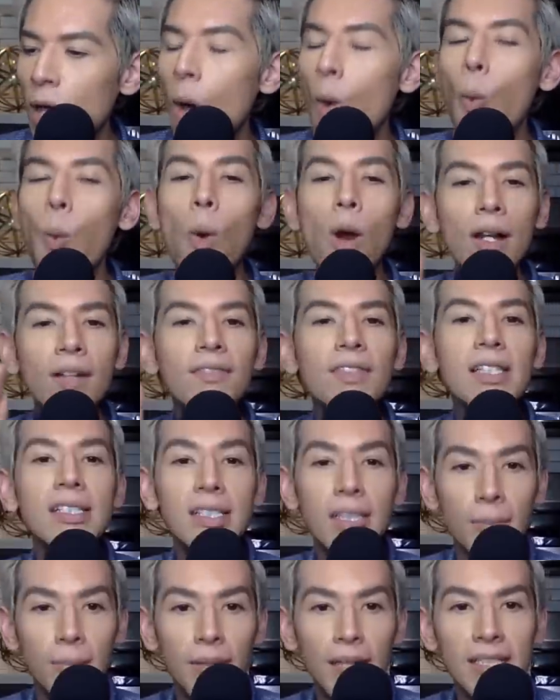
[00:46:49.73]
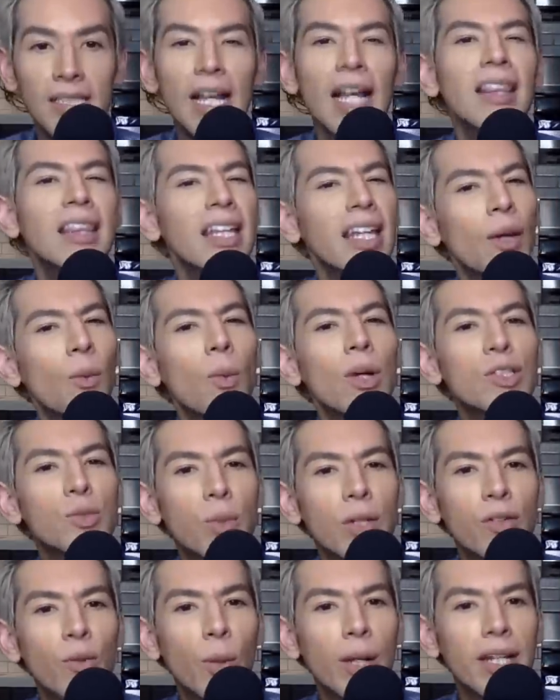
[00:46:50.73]
One of the siblings. I think it was
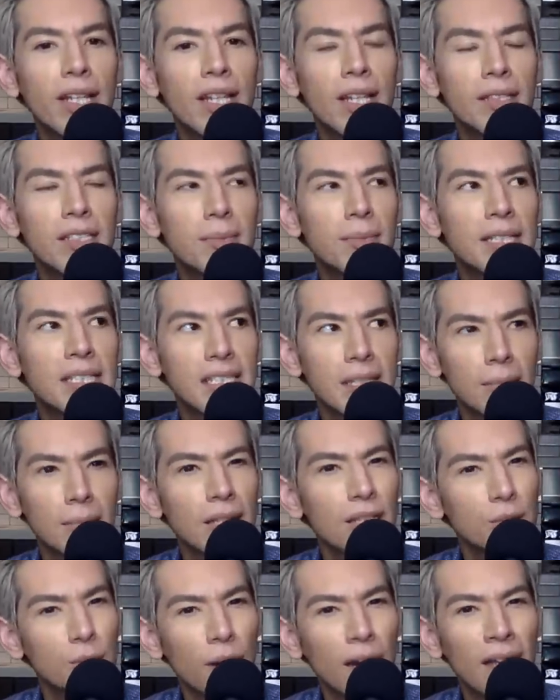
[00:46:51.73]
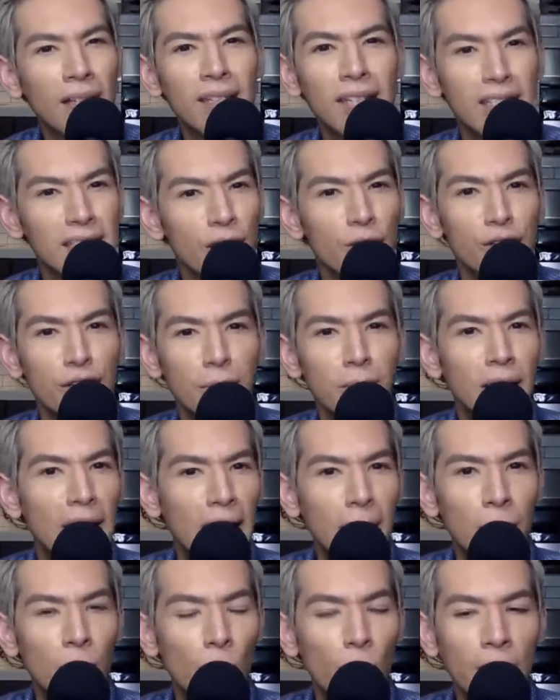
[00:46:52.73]
one of Queen Elizabeth's siblings, right? And that's how she
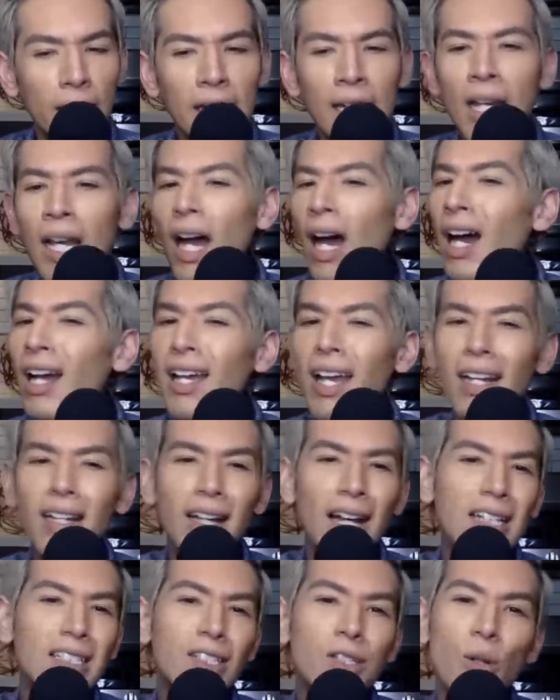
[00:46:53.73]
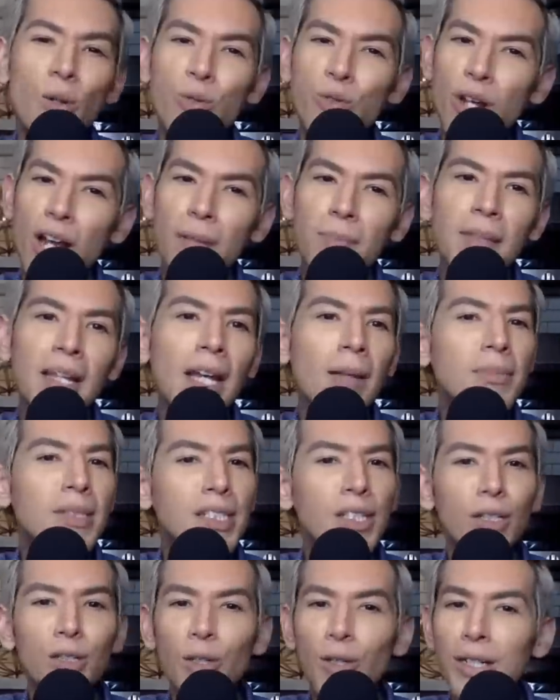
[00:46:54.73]
became queen. Again, guys, don't drag me. I'm
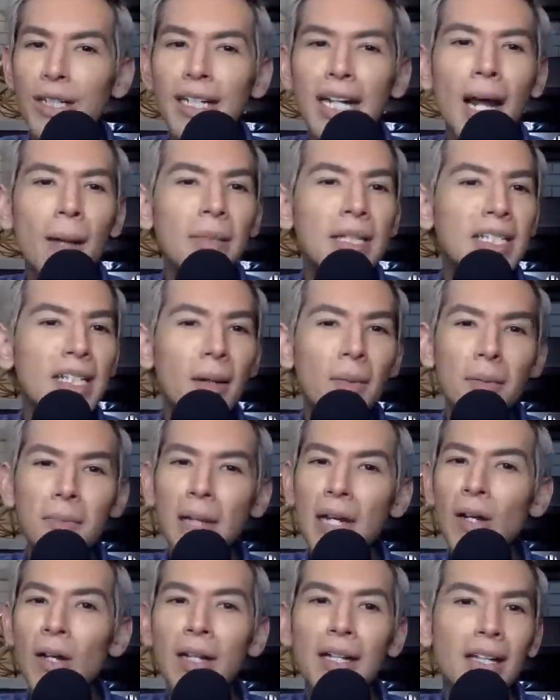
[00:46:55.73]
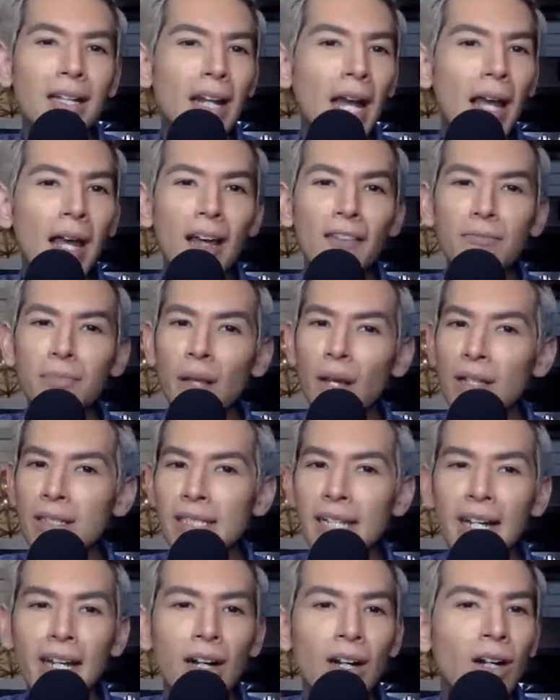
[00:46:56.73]
still learning. I'm a dumb American. I have blonde
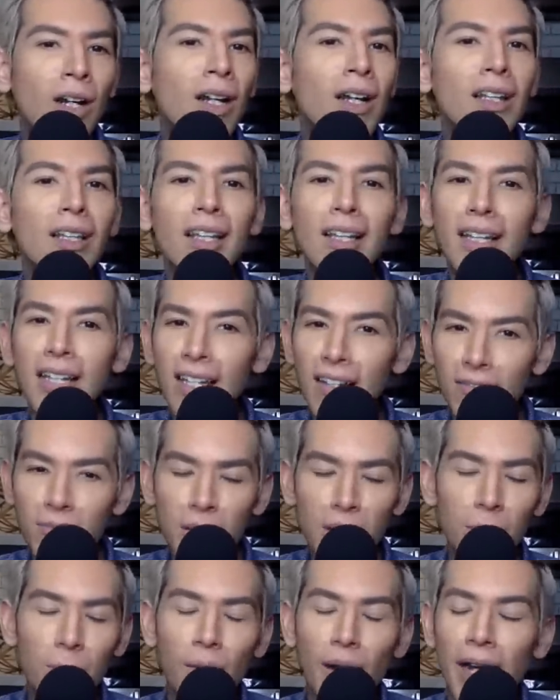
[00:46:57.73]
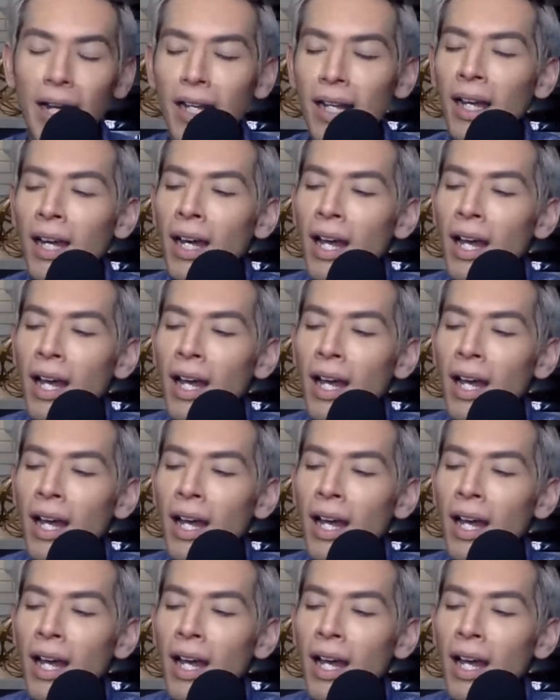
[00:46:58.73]
hair. Like, give me a break.